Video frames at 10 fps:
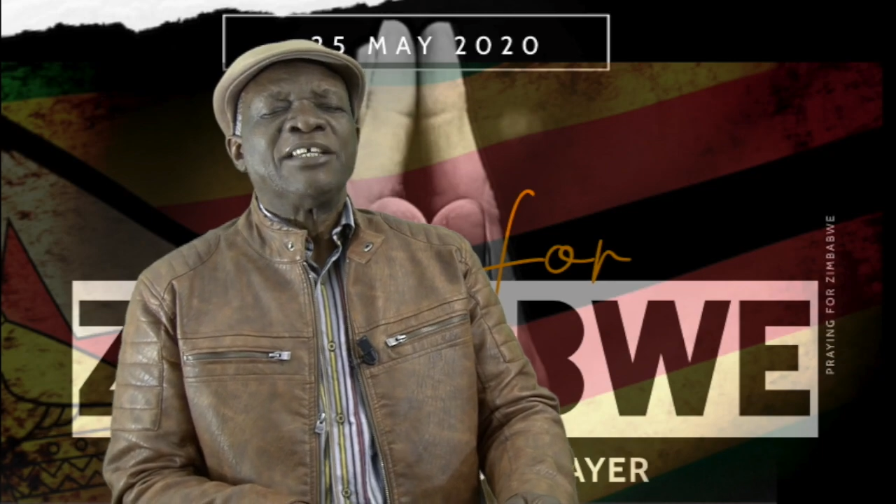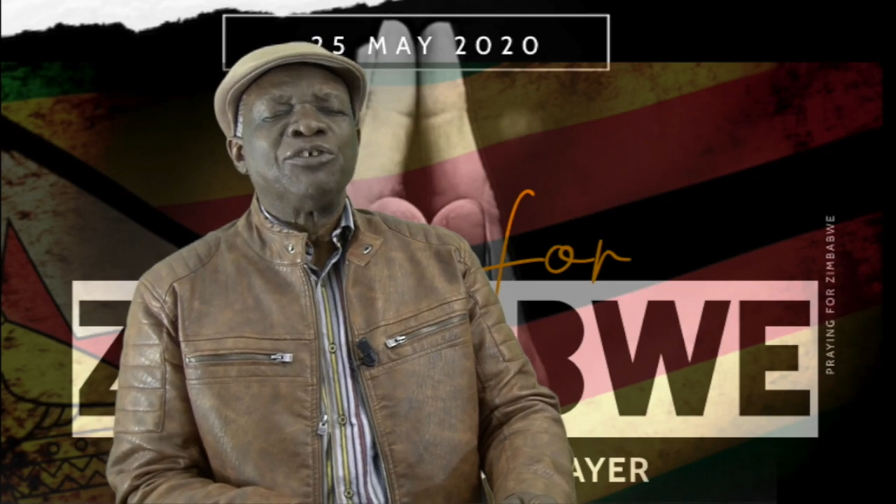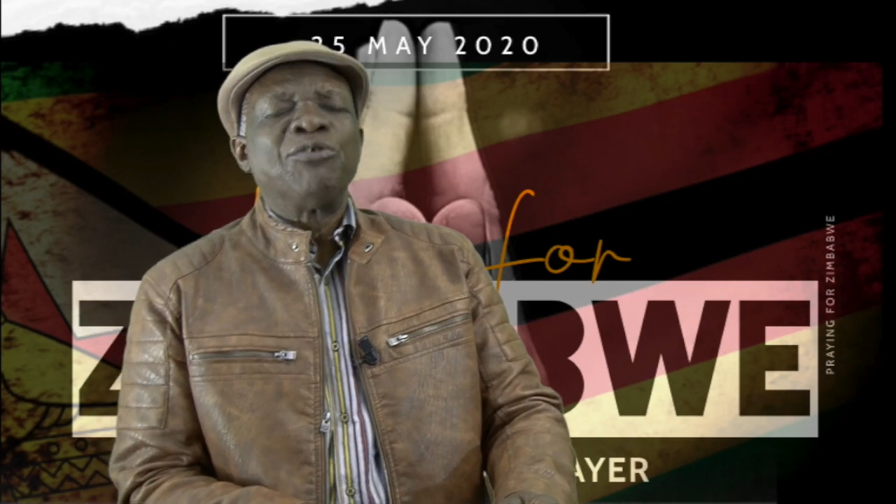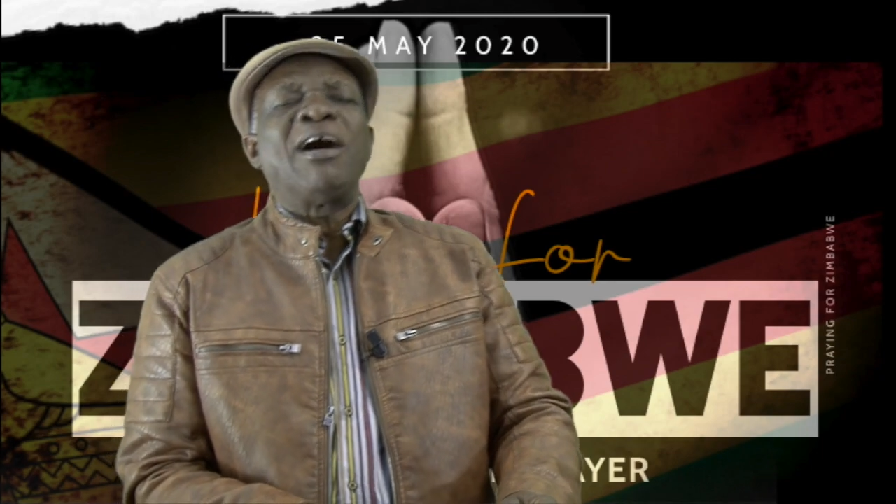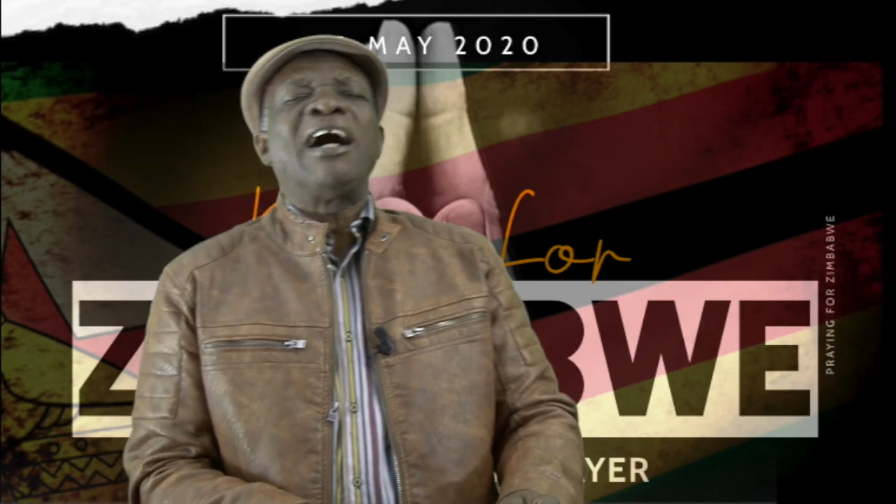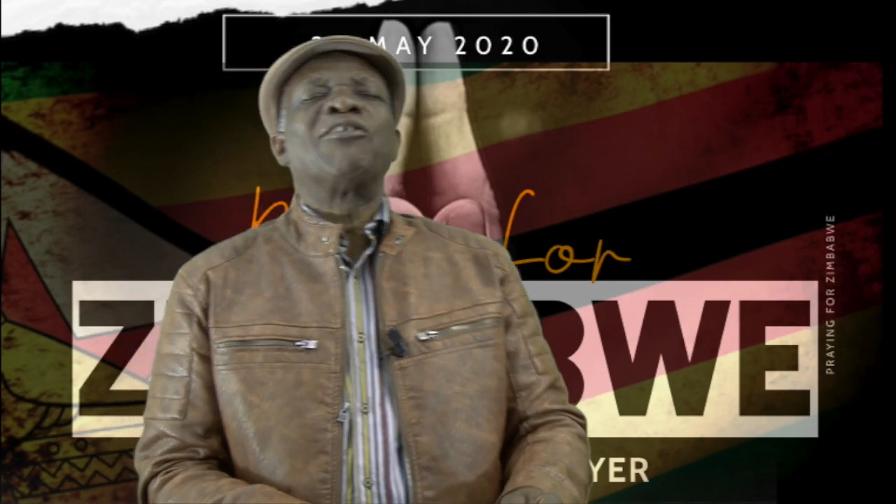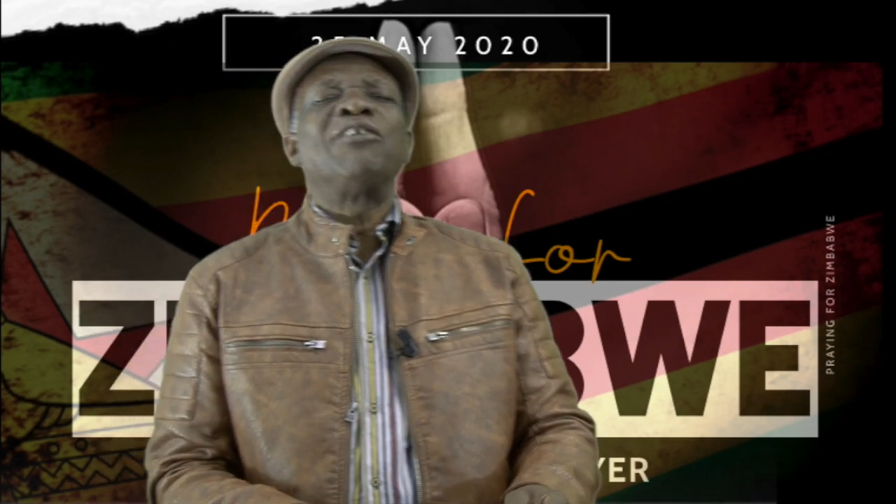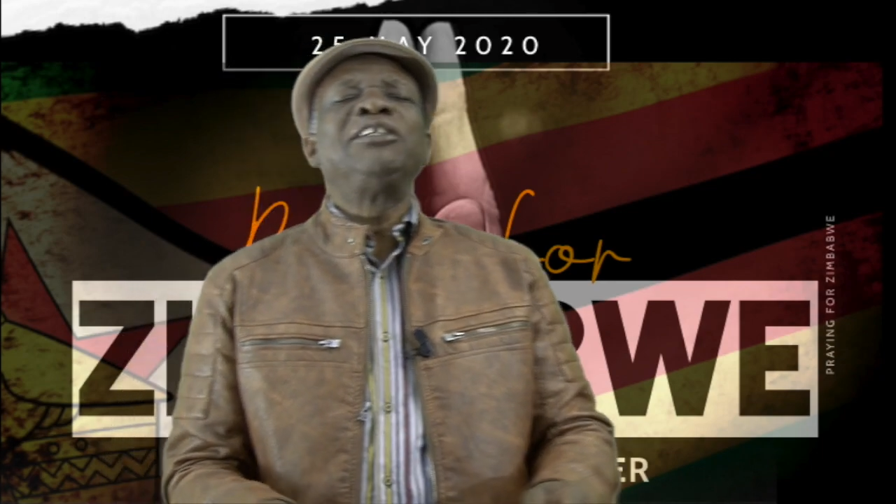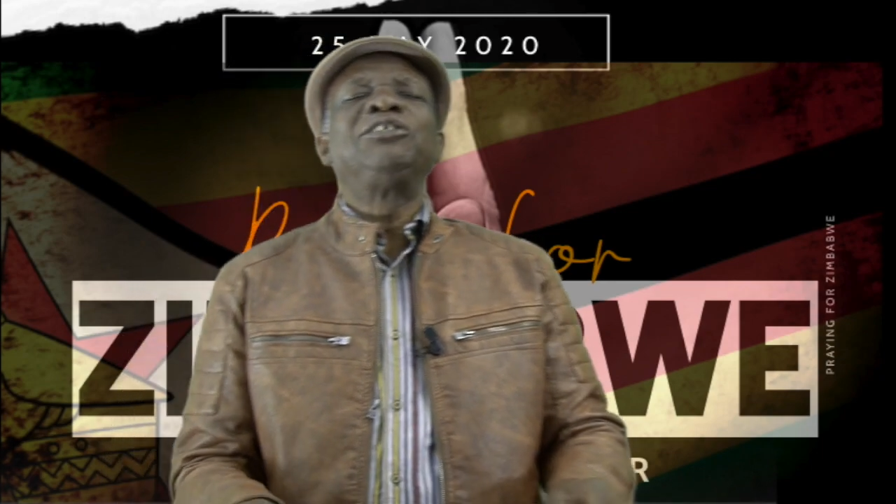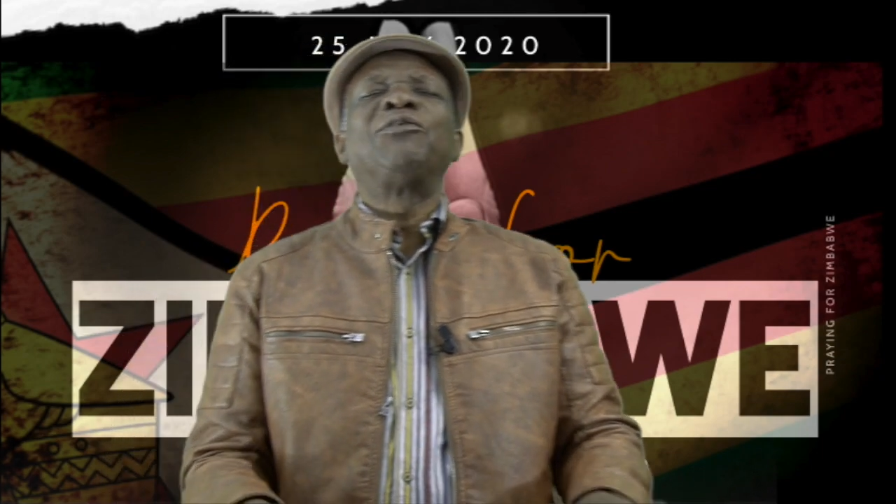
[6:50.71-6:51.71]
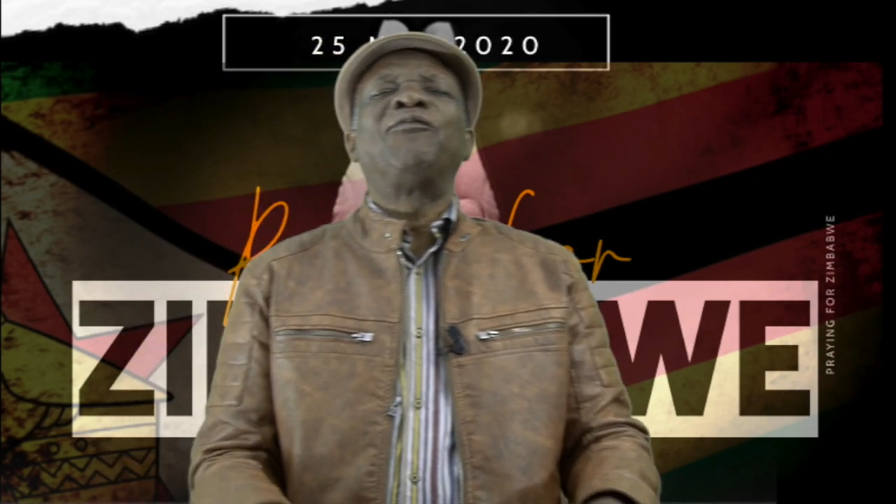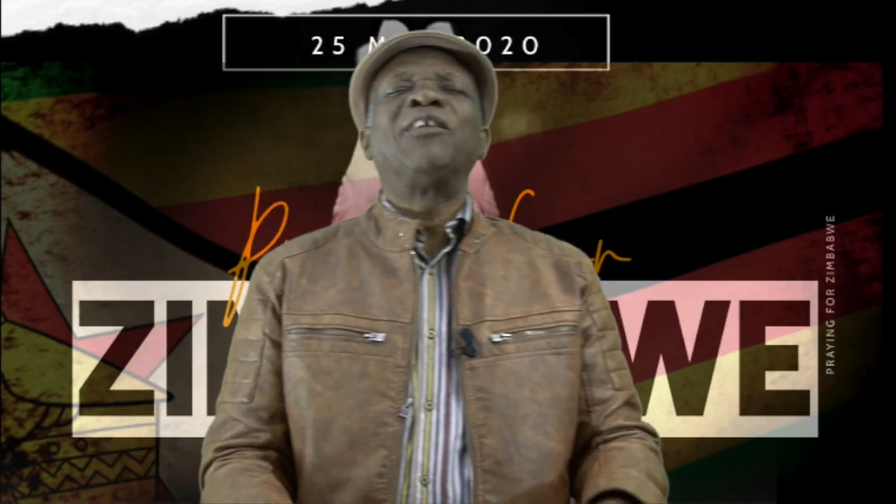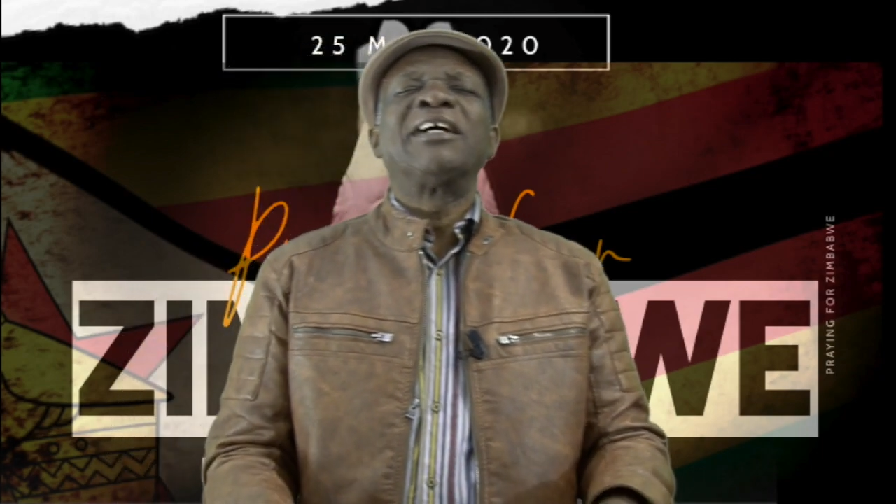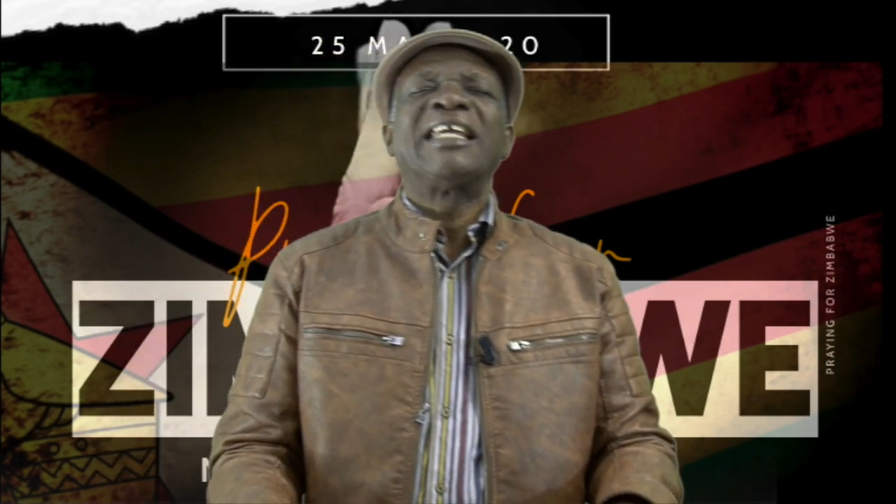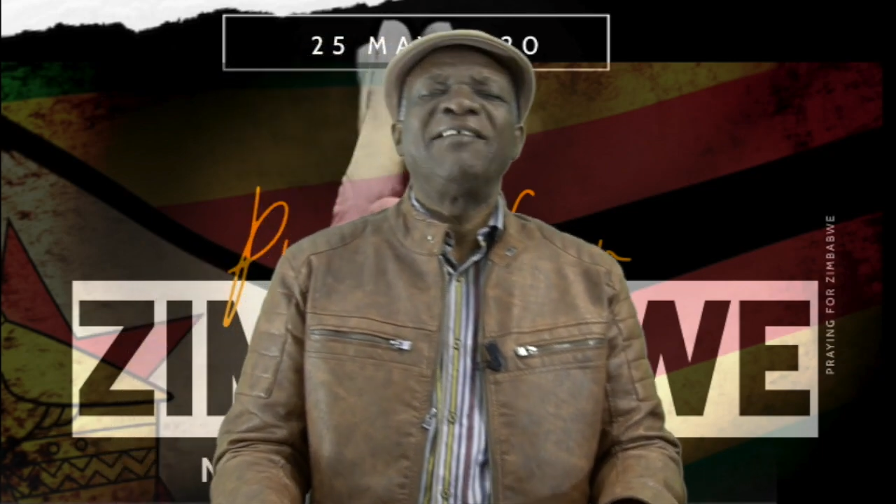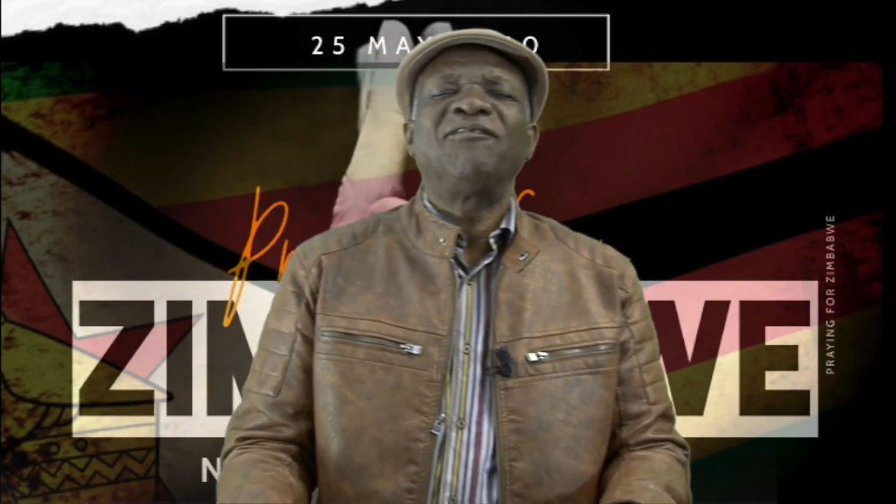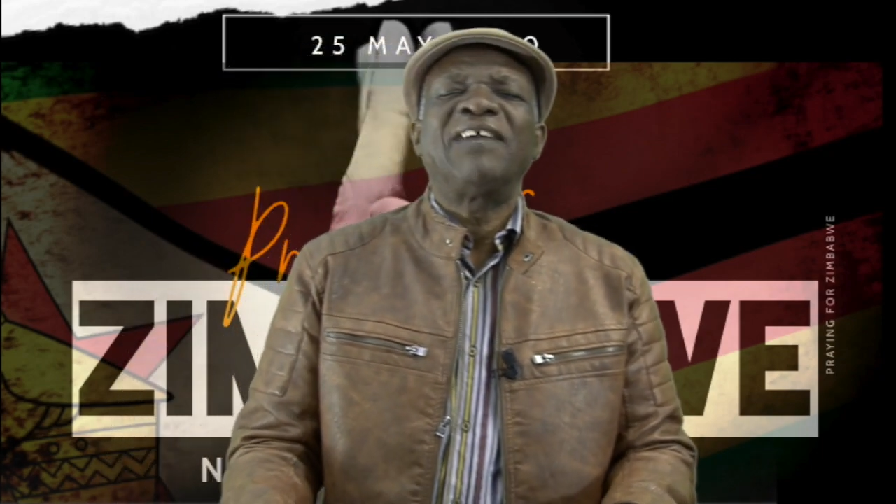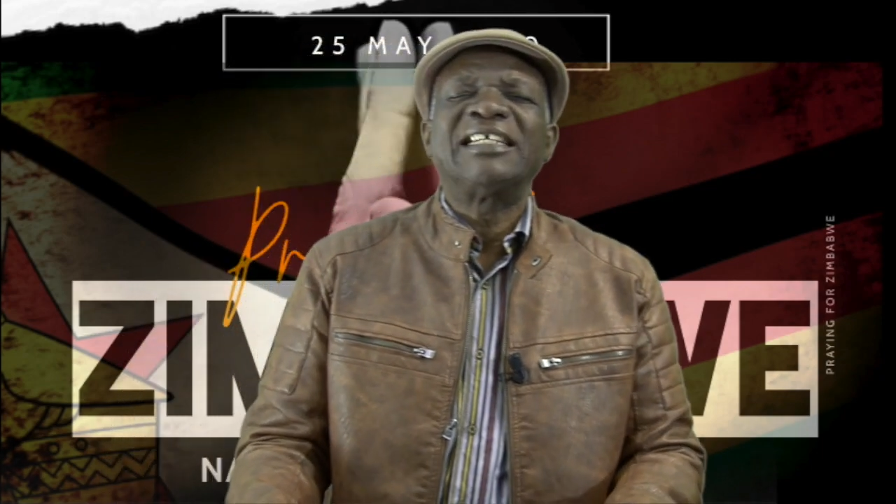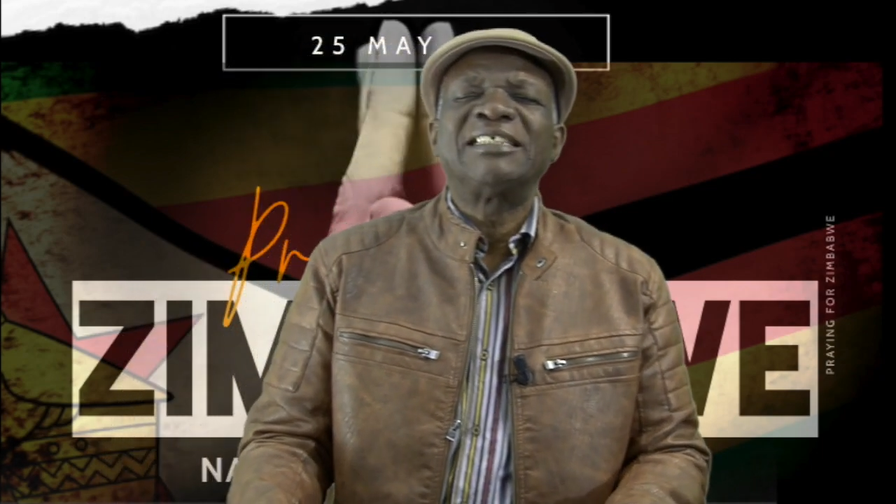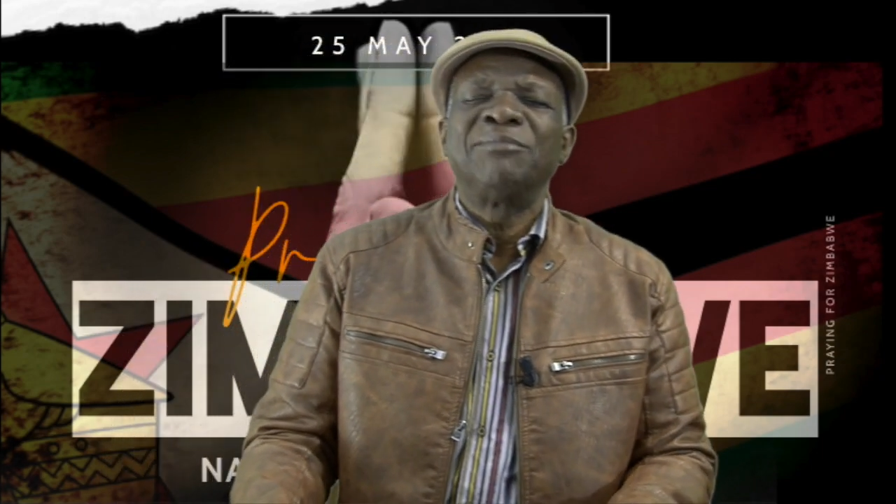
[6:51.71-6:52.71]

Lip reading: You are going to forgive us.